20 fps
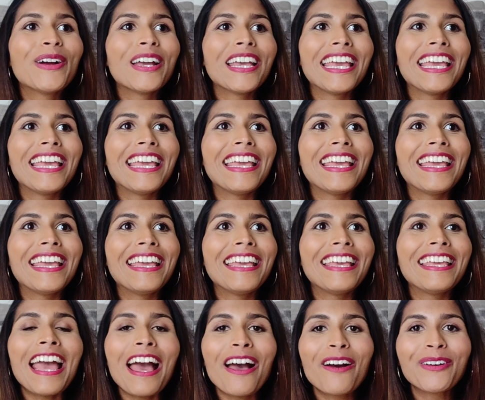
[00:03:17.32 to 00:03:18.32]

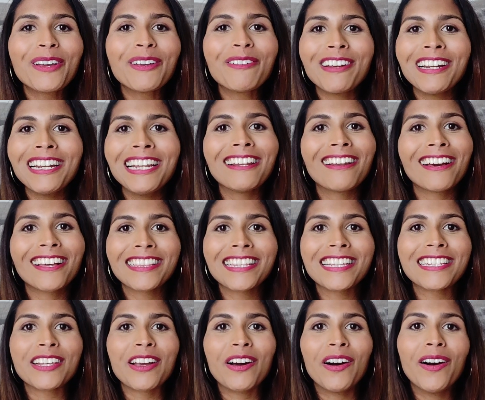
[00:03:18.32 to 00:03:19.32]
We really liked
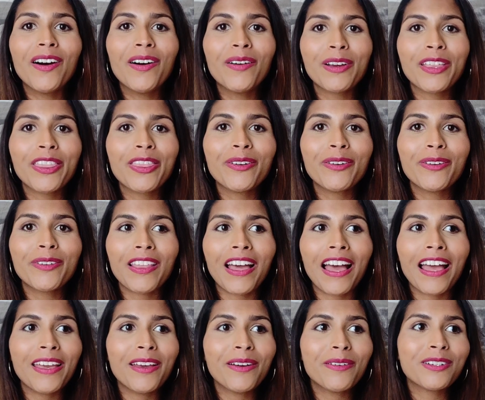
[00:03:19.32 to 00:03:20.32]
this cot. We thought
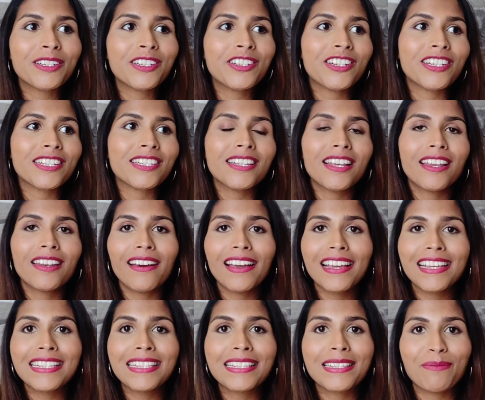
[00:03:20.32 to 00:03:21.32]
that it was just a
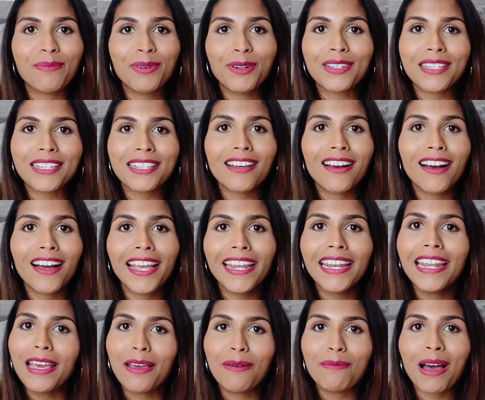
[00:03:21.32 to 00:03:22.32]
nice, simple
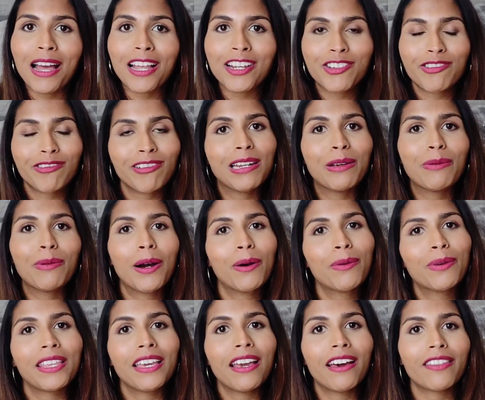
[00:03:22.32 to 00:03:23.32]
design. It matched really
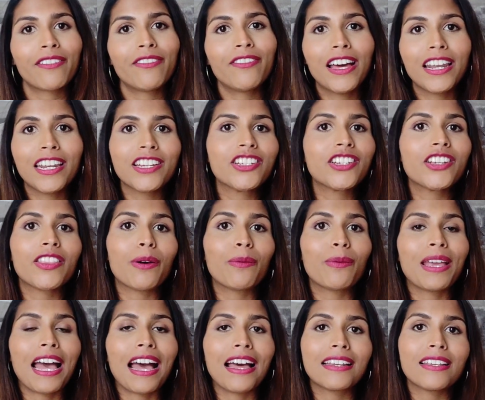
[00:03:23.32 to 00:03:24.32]
well with the other furniture
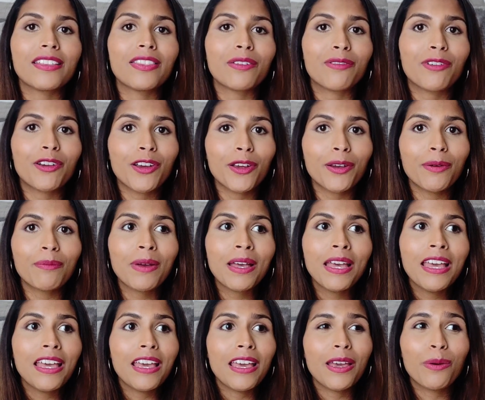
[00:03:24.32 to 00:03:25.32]
that we had in the room.
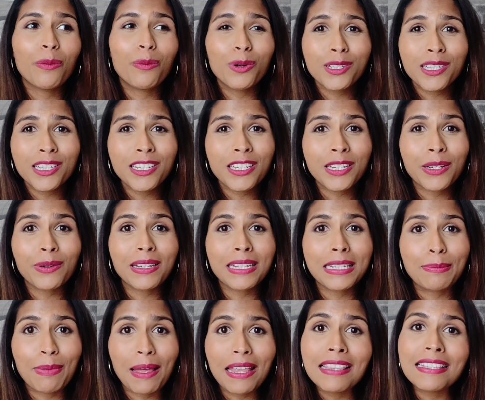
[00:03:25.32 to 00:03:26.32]
It wasn't too
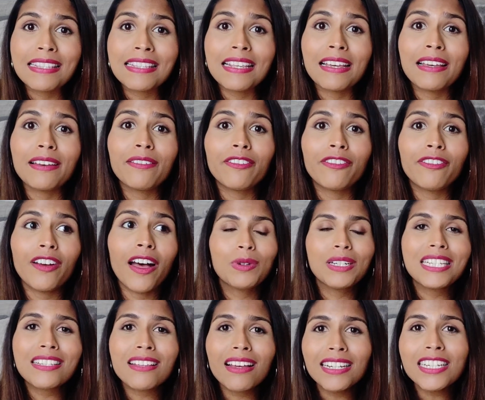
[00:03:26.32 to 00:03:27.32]
expensive.
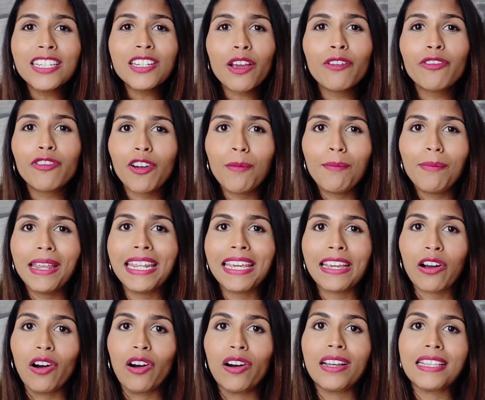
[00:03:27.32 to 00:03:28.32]
We decided to go for a
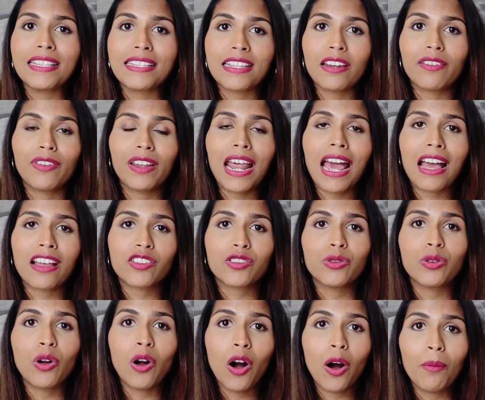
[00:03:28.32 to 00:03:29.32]
mini cot instead of an
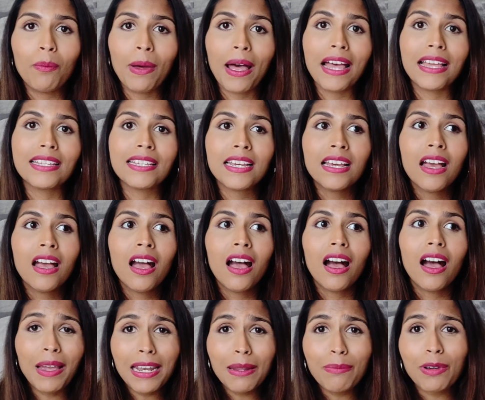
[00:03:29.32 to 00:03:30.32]
actual cot bed,
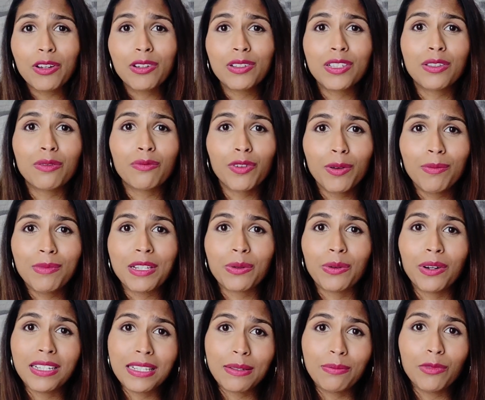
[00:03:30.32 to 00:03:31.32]
mainly because the room is
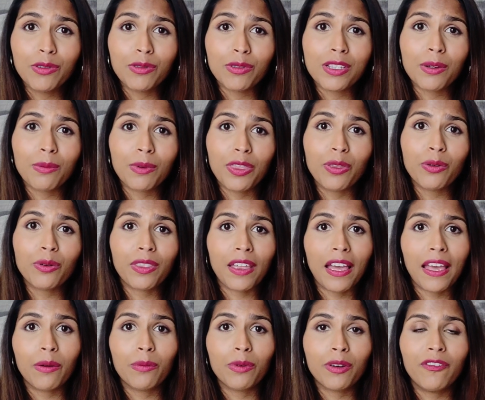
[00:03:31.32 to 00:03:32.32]
quite small, so we thought
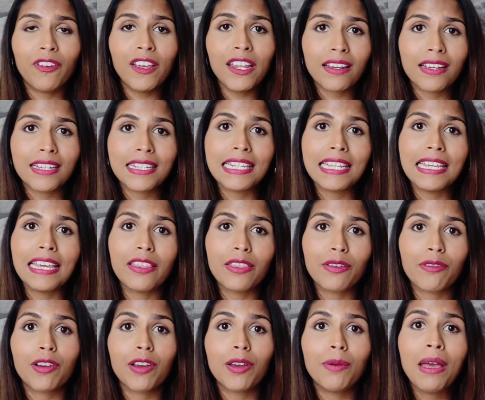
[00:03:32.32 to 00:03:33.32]
that it would fit nicely
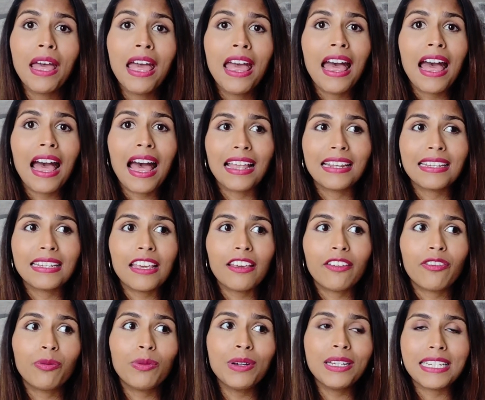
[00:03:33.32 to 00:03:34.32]
in the room. And
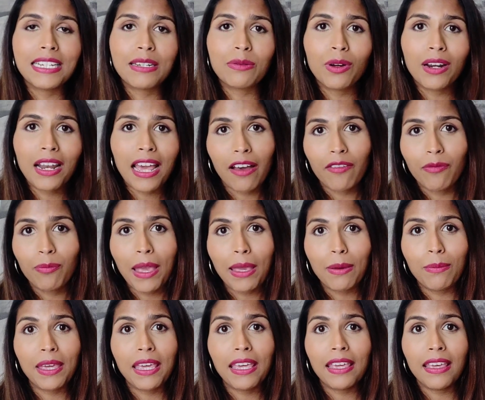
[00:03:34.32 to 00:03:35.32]
if we did want to have
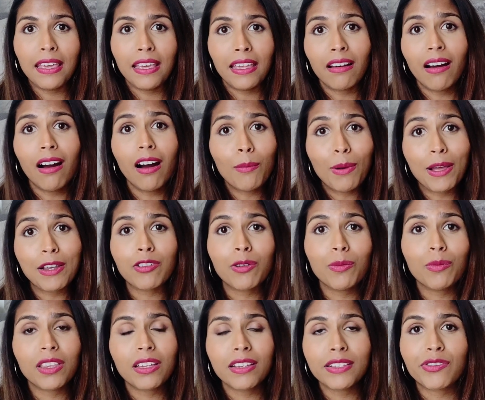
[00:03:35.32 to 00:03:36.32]
baby in our
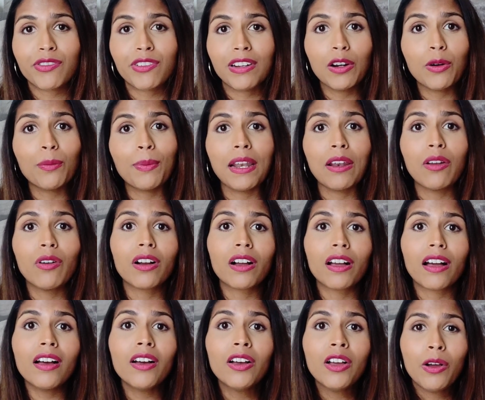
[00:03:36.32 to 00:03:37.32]
bedroom with us for a little bit
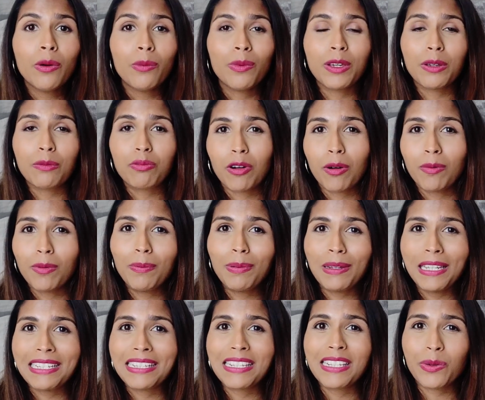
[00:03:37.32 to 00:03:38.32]
longer, we could
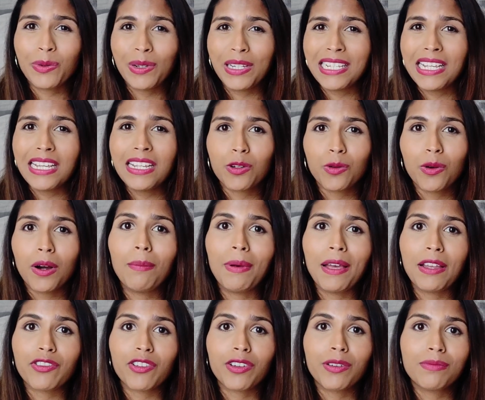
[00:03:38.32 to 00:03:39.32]
probably squeeze it into our
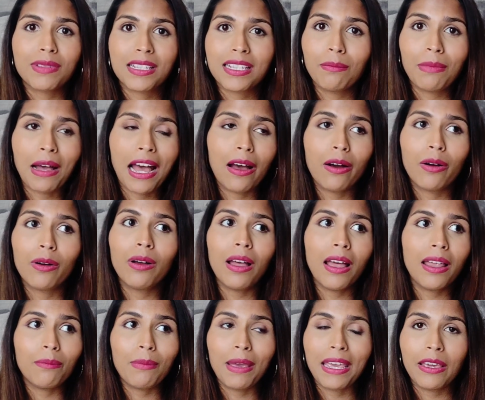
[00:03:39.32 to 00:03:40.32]
bedroom somehow
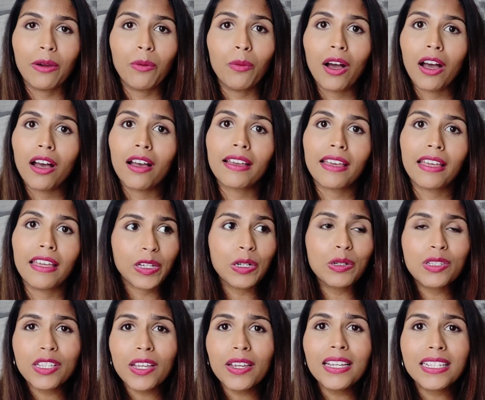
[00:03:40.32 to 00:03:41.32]
and make it work.
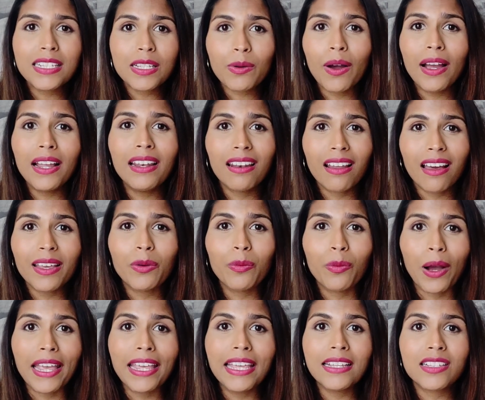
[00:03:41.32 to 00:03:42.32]
Also, it's quite
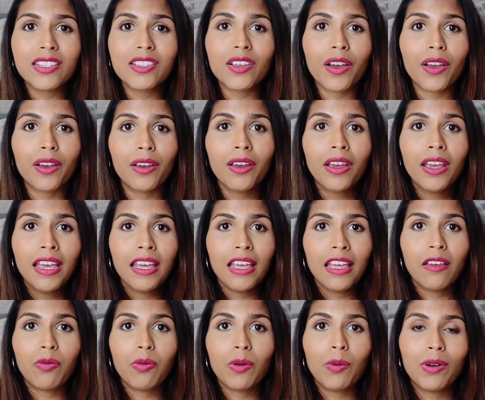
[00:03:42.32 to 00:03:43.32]
lightweight, so
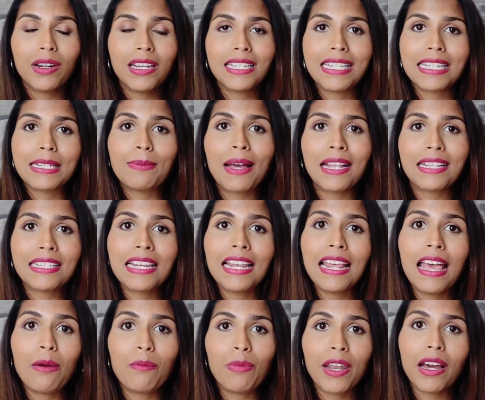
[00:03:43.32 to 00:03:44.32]
if we want to
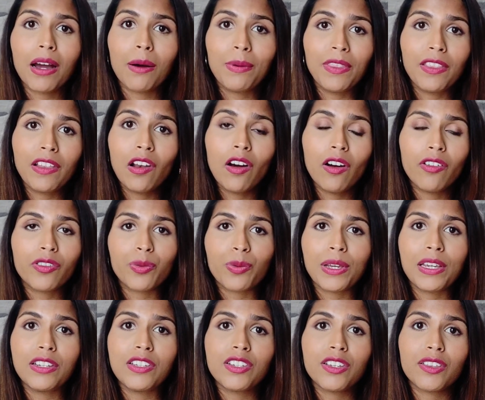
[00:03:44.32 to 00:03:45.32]
dismantle it and put it up in the loft,
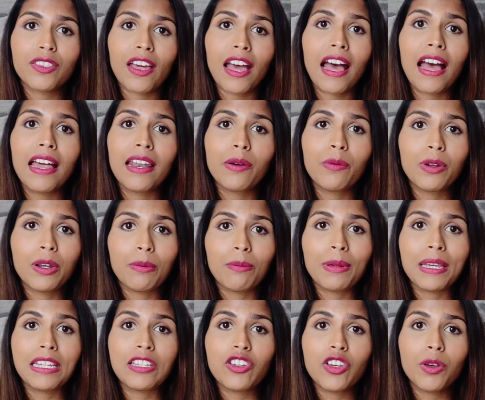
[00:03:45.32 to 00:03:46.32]
we could do that and it
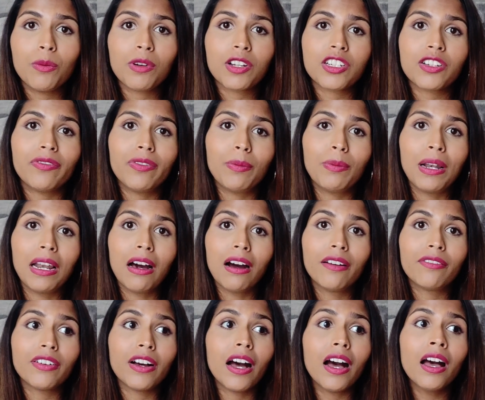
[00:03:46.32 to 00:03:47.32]
wouldn't be too much of a
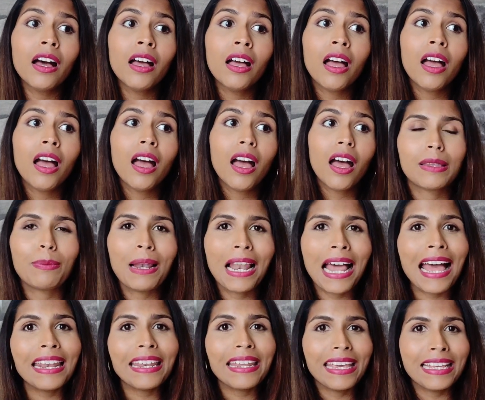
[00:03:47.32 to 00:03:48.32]
palaver. The
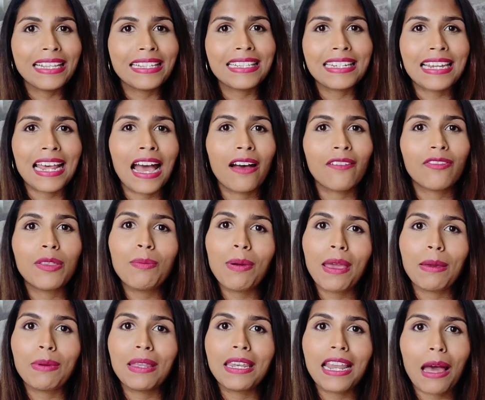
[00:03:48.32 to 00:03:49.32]
plan is to have the
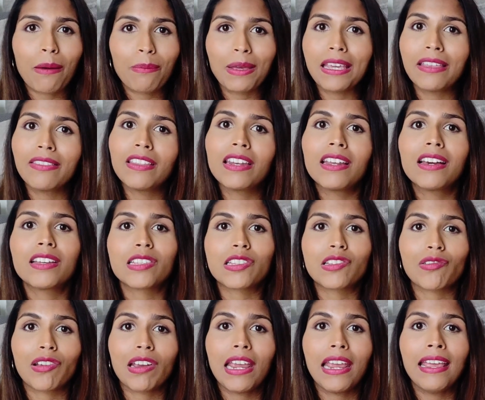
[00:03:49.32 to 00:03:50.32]
baby napping in the
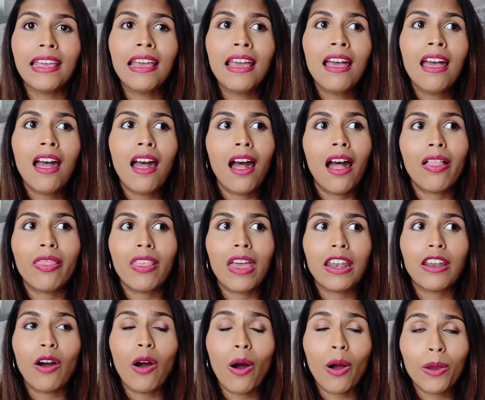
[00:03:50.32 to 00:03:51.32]
nursery and
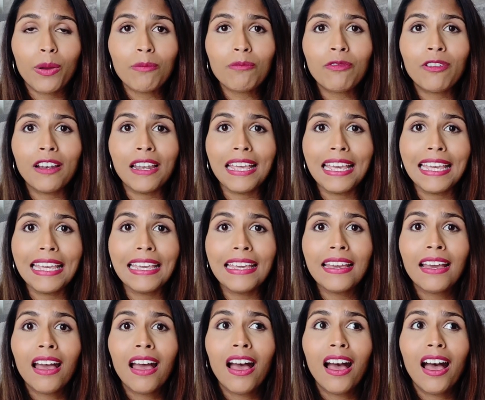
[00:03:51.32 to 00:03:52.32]
then hopefully